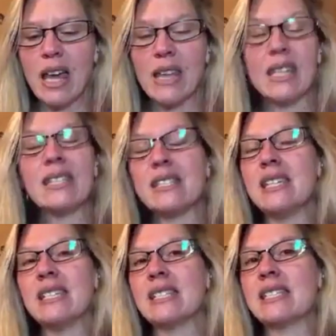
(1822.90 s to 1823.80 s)
And this
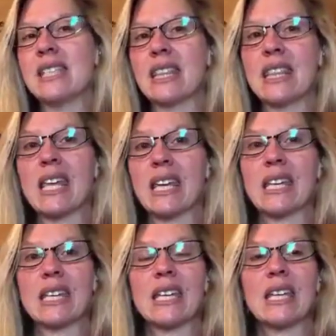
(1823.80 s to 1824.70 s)
is the
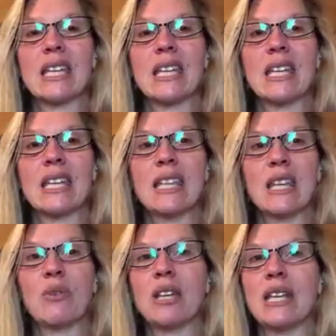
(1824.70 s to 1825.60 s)
thing
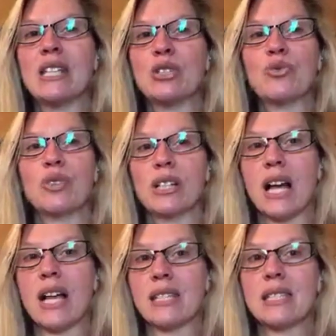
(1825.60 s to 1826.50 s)
that we need to
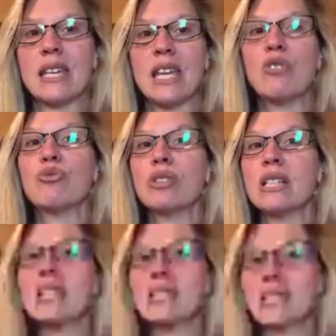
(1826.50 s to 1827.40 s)
realize. He
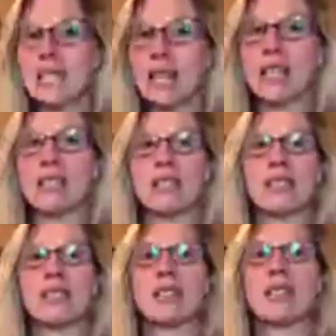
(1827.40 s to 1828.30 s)
really
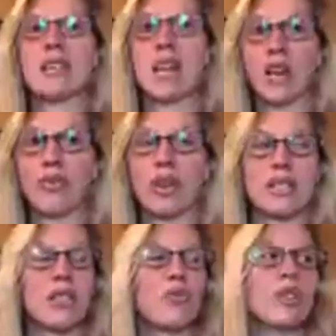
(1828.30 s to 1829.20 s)
does care for
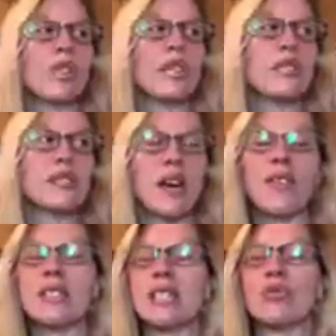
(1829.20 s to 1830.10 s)
us. He really does
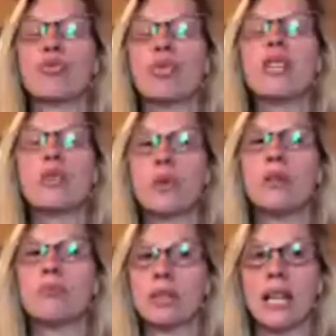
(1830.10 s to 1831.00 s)
love us. He really
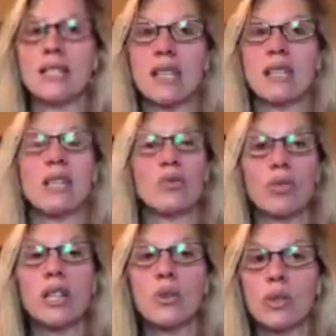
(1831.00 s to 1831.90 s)
will bless us. He
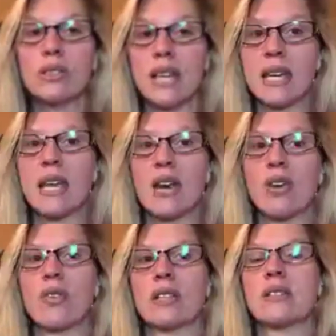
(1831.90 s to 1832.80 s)
really will take
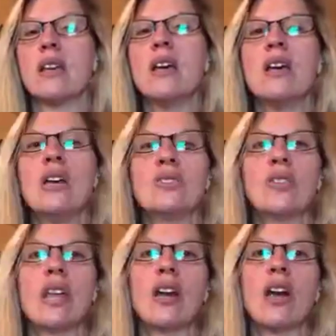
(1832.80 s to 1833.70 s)
care of us.
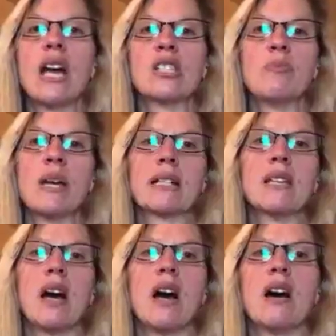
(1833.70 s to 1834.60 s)
So then our
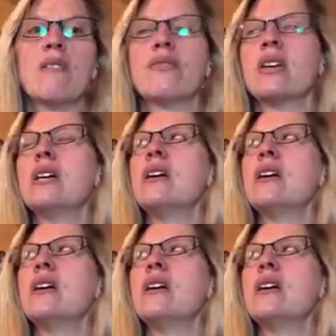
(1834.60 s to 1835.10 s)
aspect of,